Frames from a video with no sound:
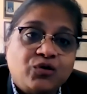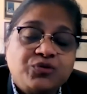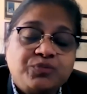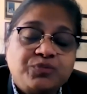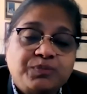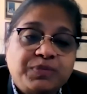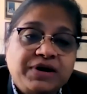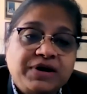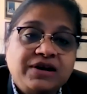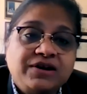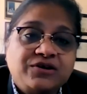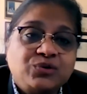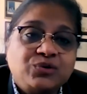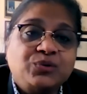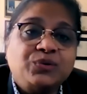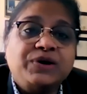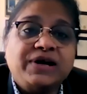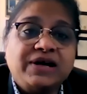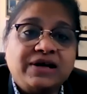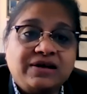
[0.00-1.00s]
was built to
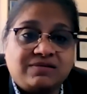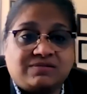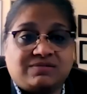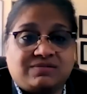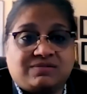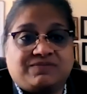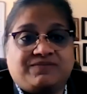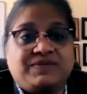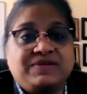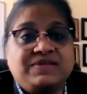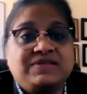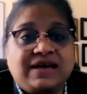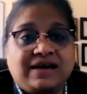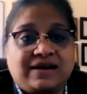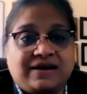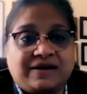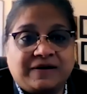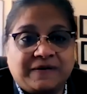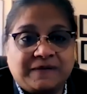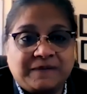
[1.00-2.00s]
his
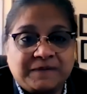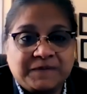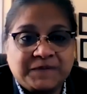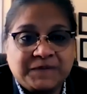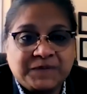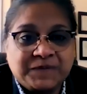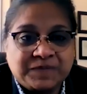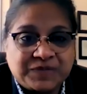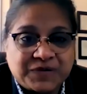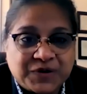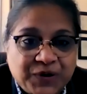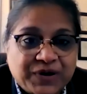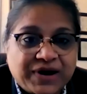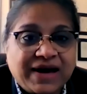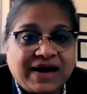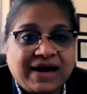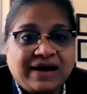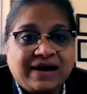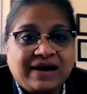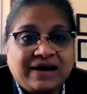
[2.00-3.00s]
physique. Right.
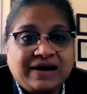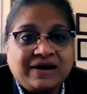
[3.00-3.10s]
Okay.